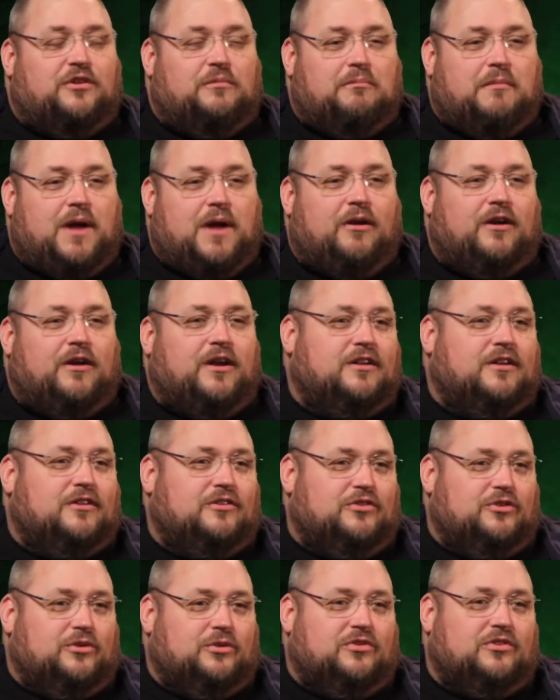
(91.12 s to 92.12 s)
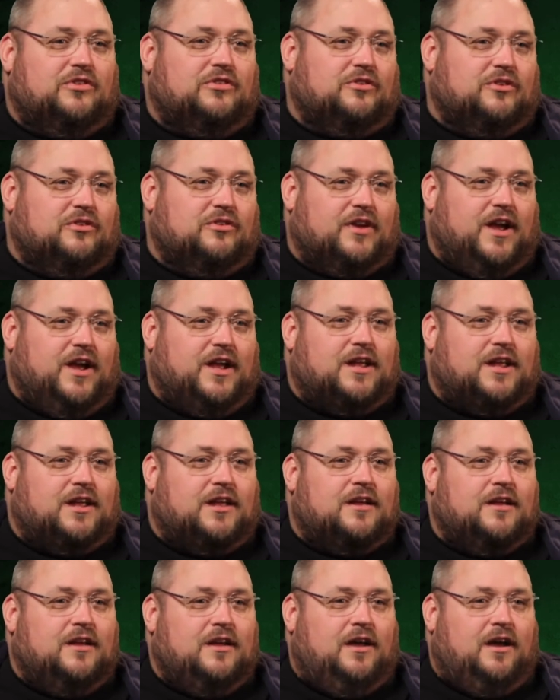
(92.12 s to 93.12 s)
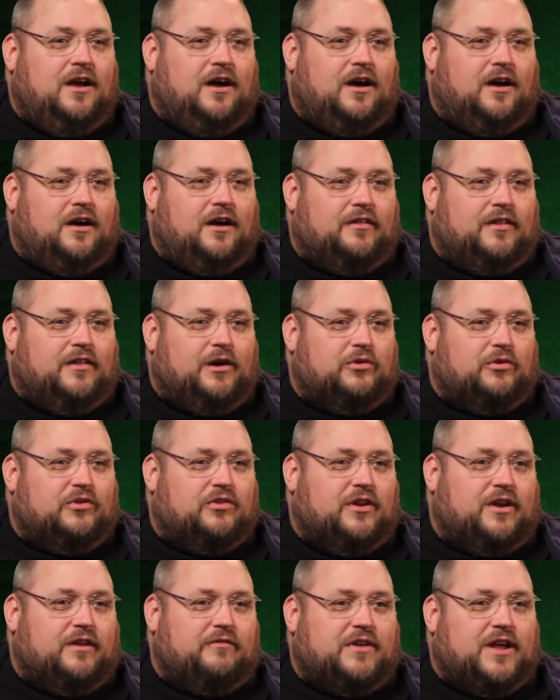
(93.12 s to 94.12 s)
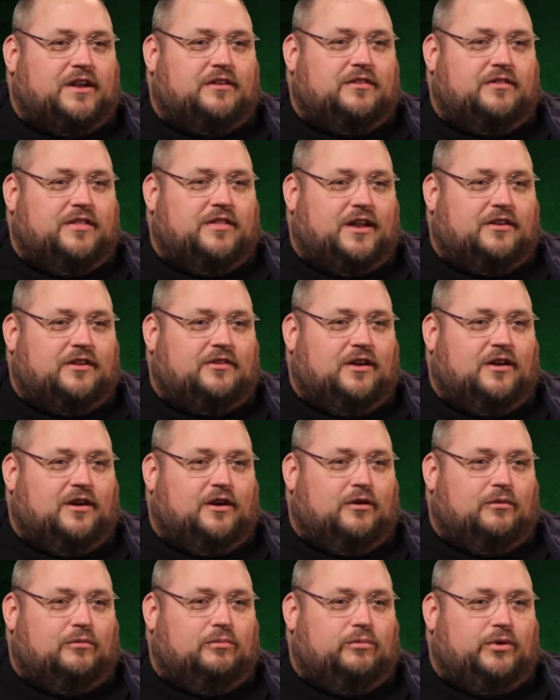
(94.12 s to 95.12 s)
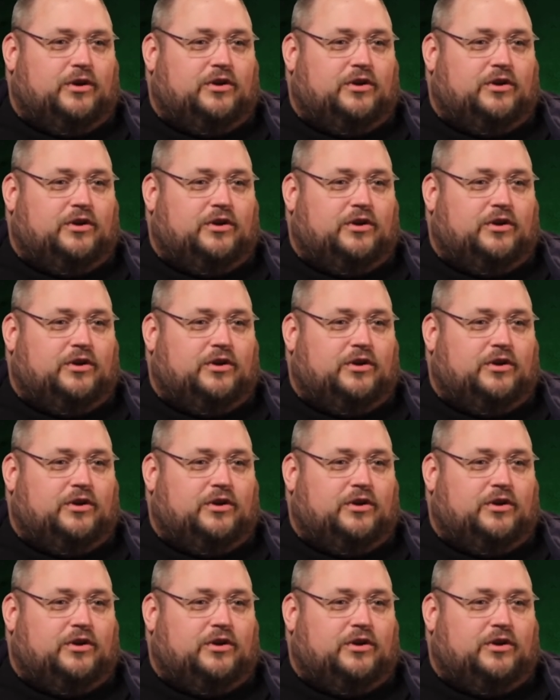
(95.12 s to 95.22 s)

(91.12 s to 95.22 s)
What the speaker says: married to Sister Psyche. That was an event that we